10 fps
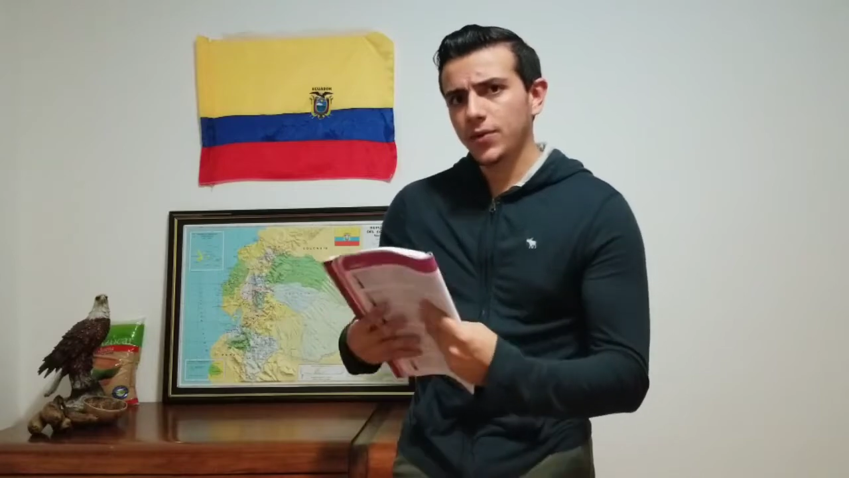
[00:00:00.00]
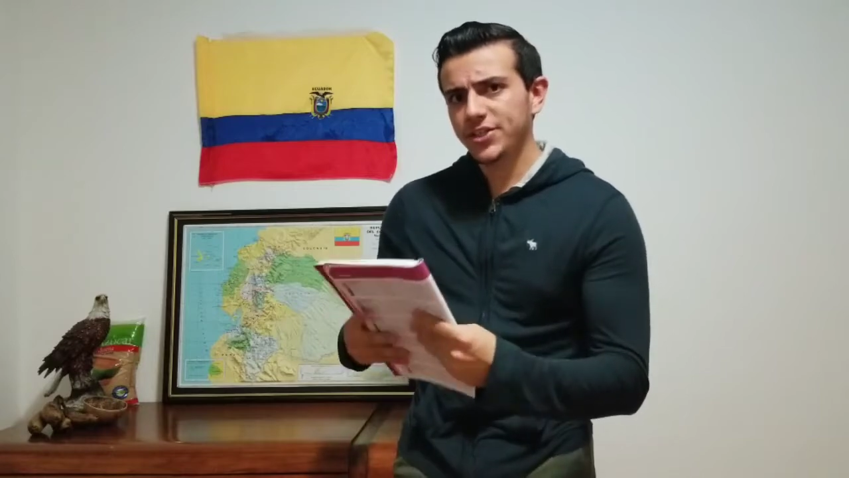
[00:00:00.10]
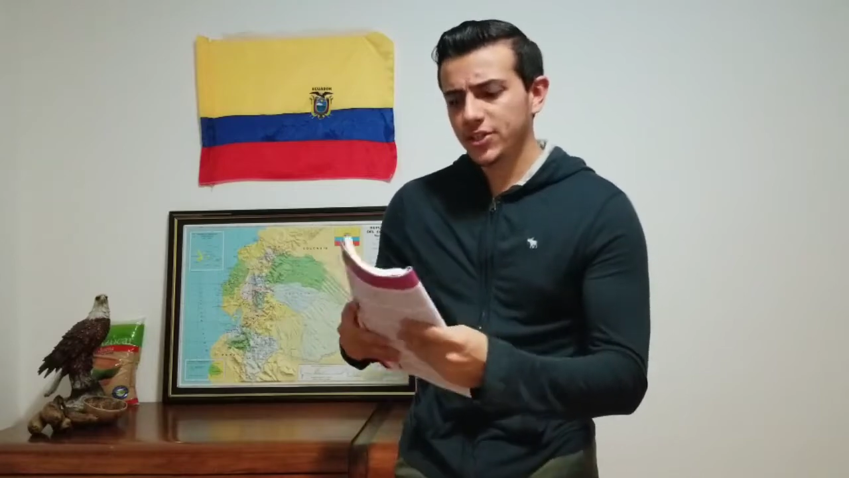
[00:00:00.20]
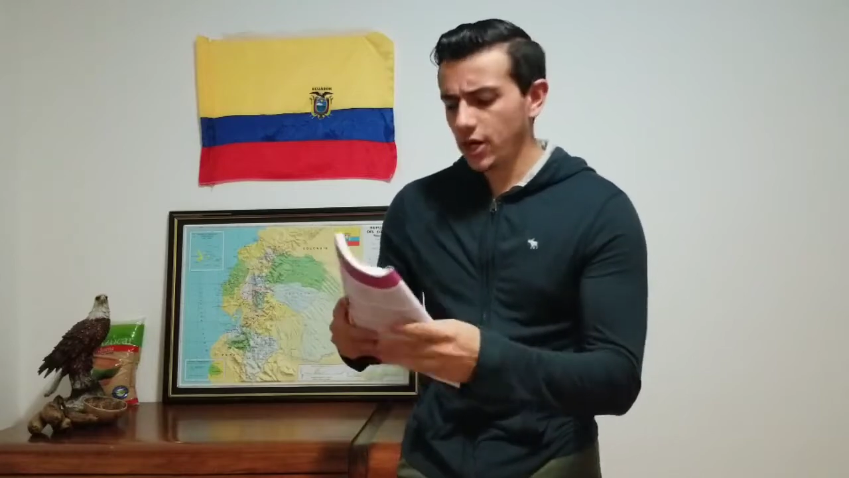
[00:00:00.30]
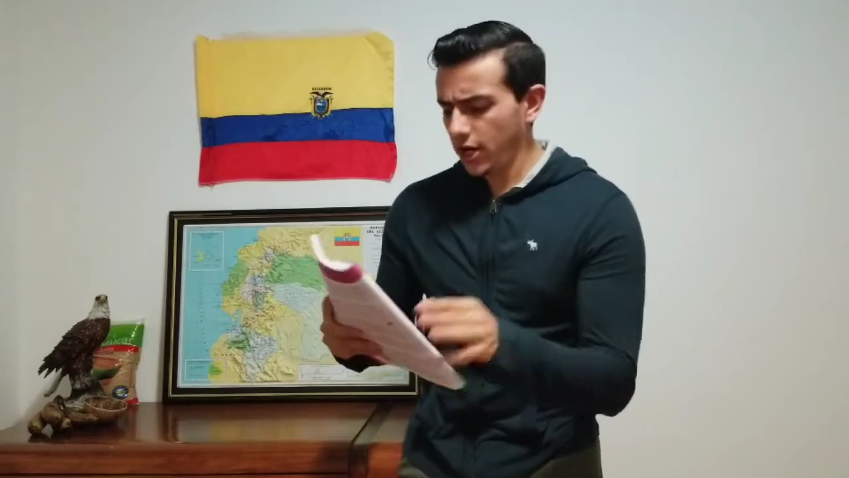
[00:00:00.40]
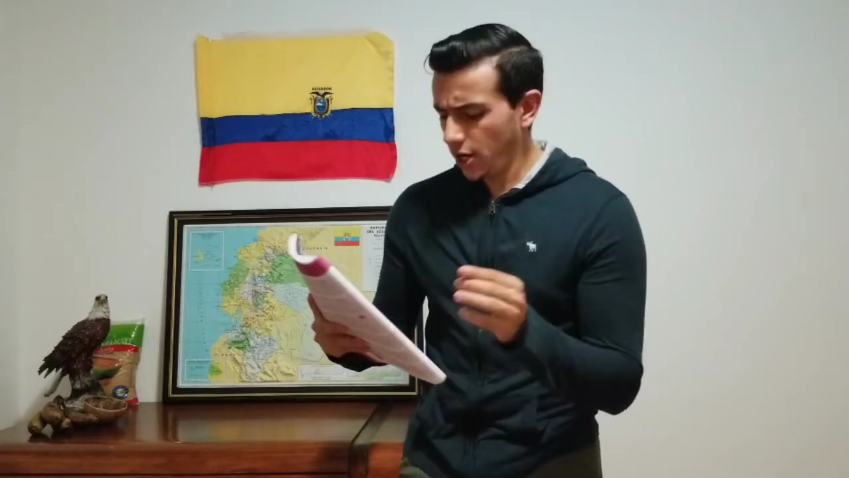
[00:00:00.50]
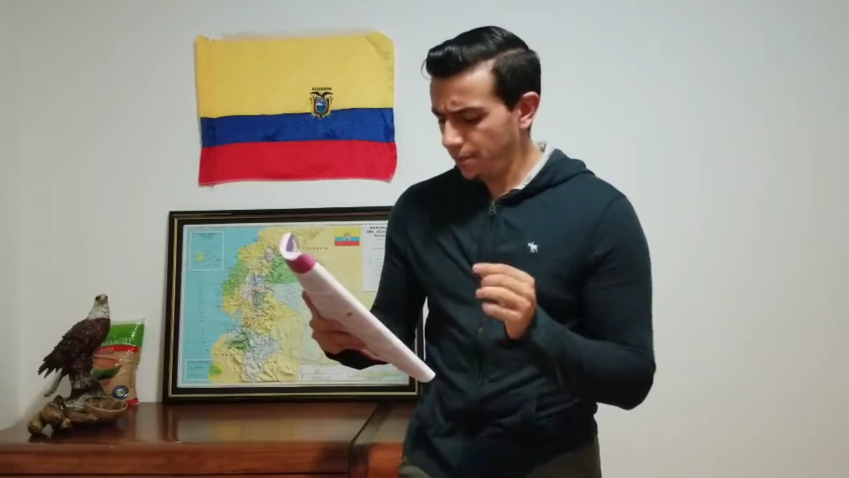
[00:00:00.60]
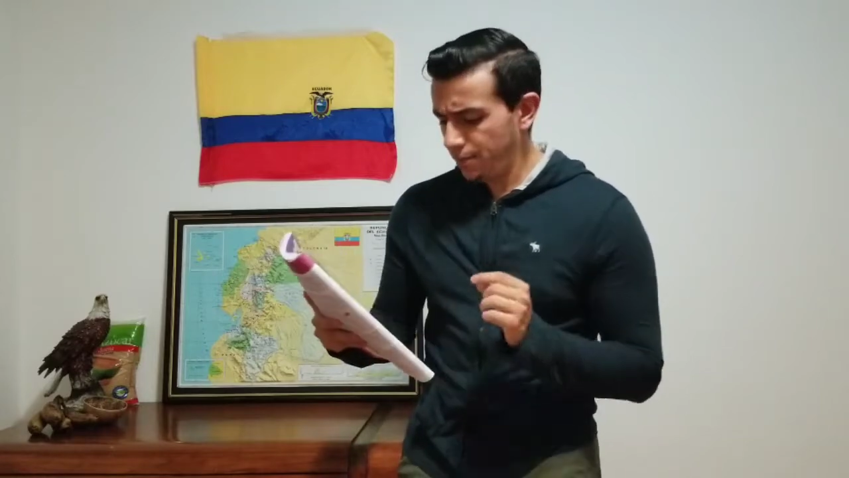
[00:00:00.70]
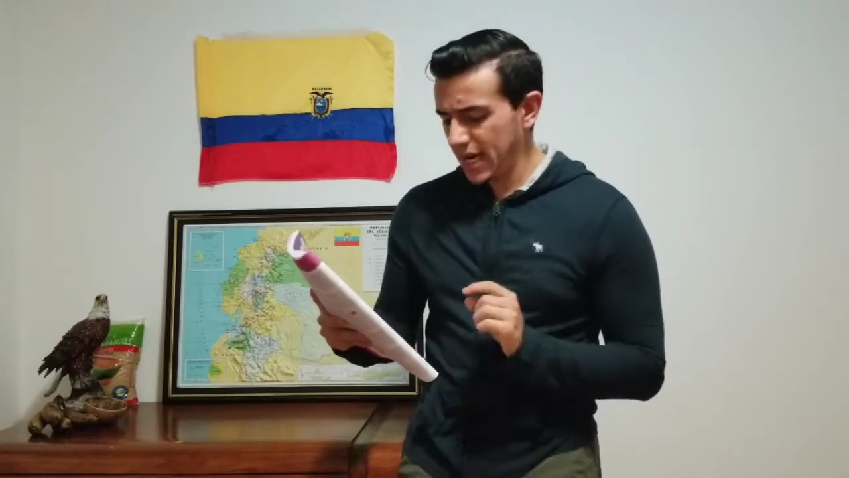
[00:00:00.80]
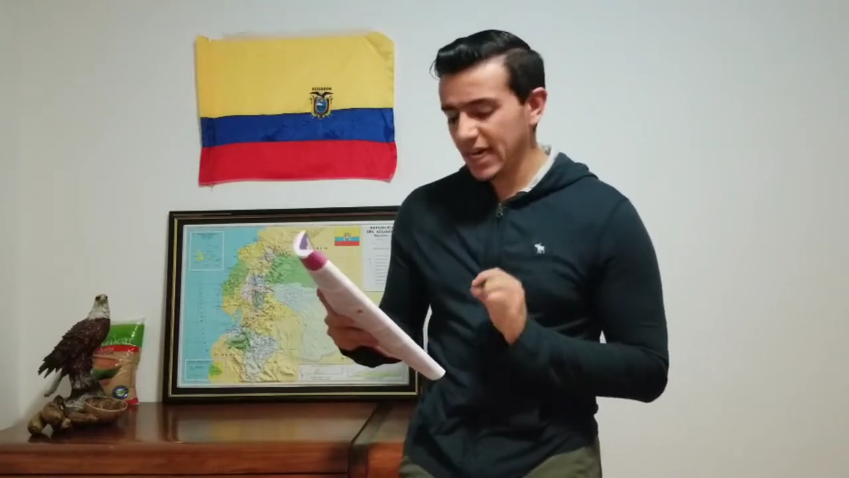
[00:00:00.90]
start on
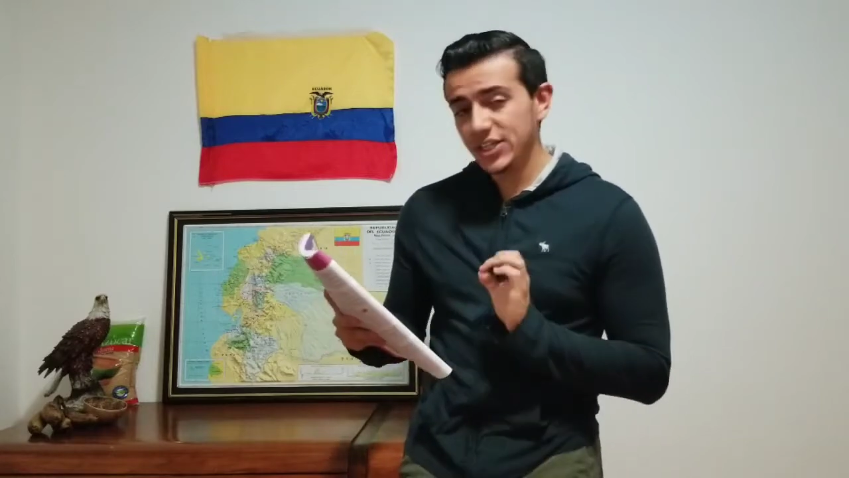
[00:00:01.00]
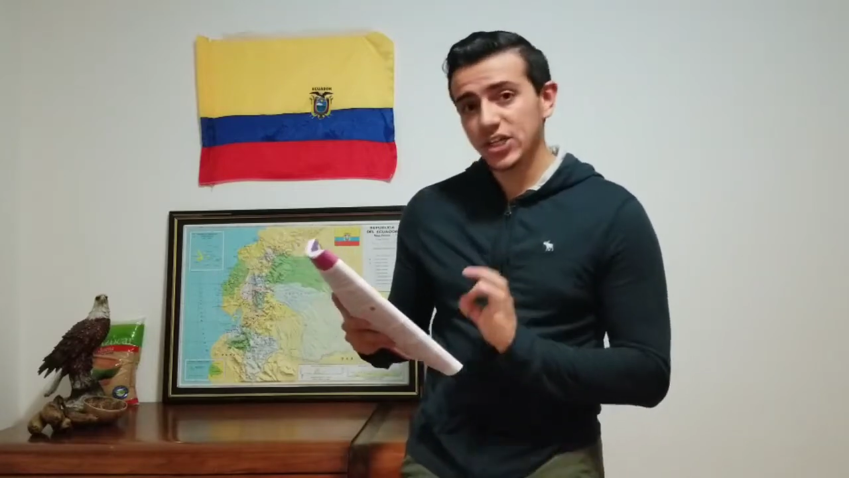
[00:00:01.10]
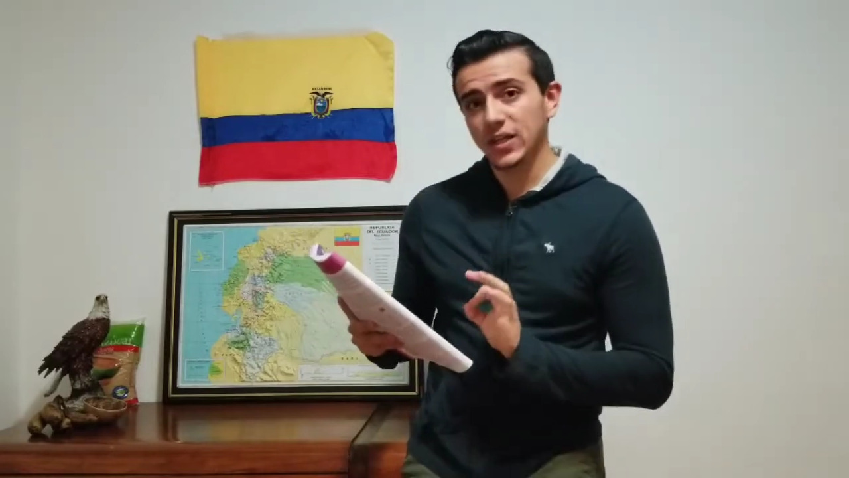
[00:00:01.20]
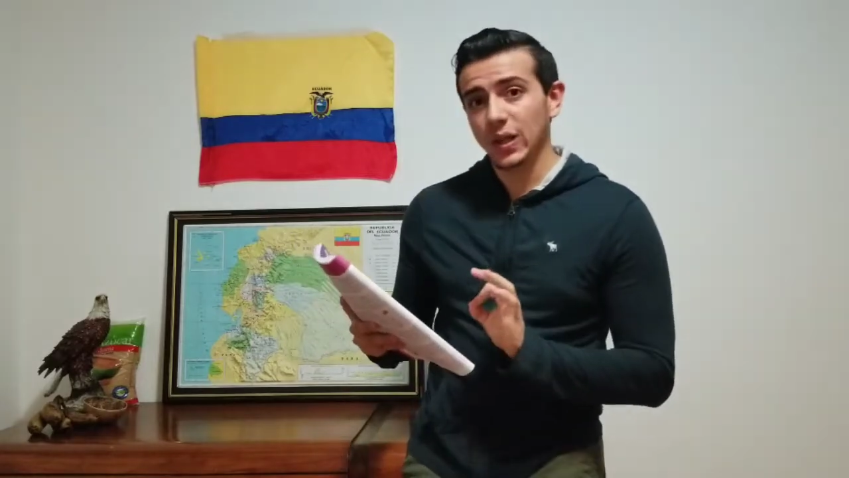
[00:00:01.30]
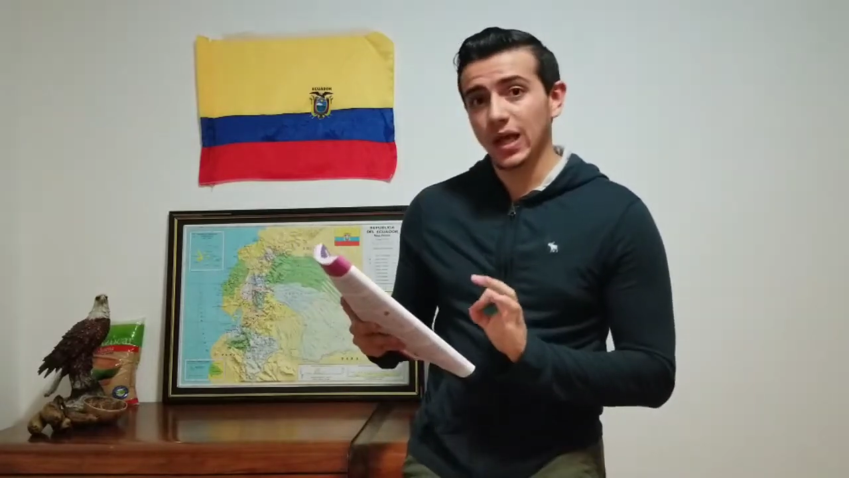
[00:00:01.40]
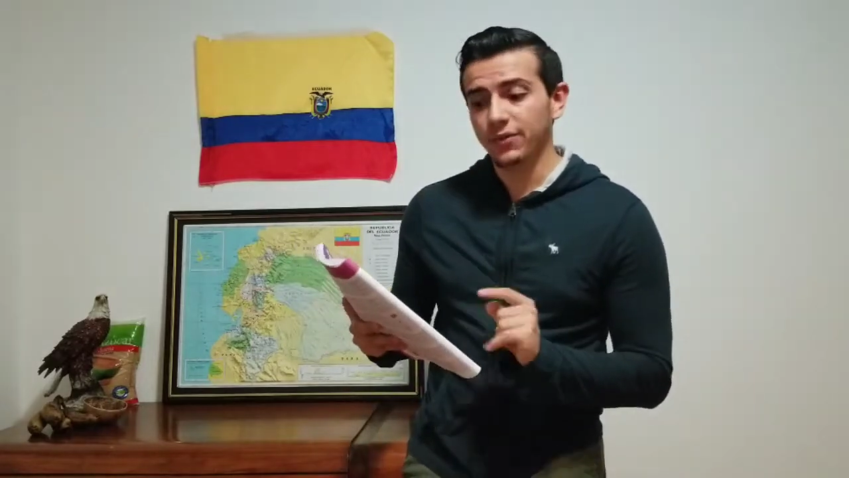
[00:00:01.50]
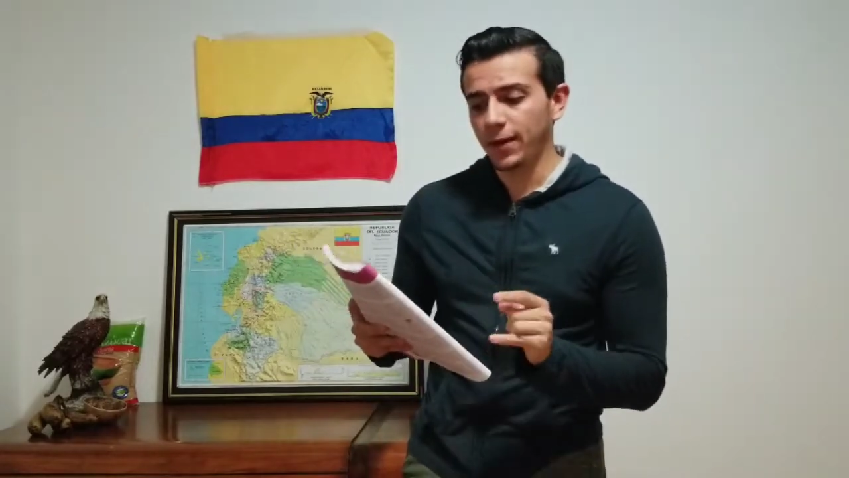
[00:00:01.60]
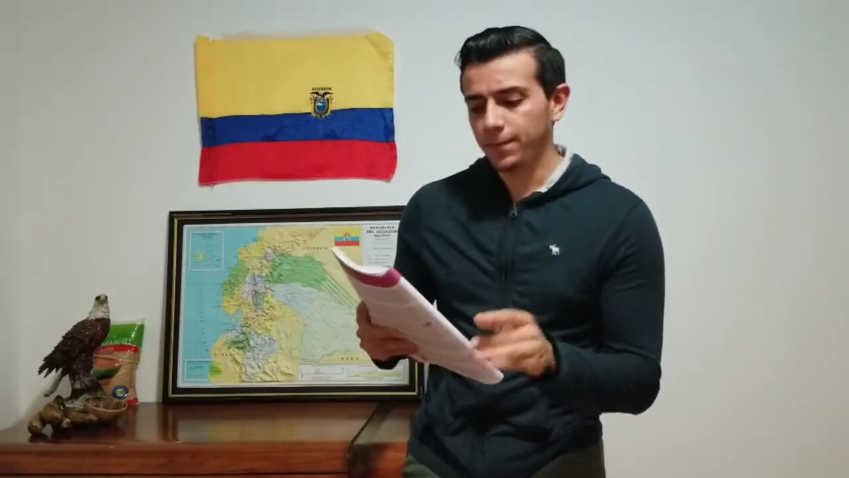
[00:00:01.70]
page 11.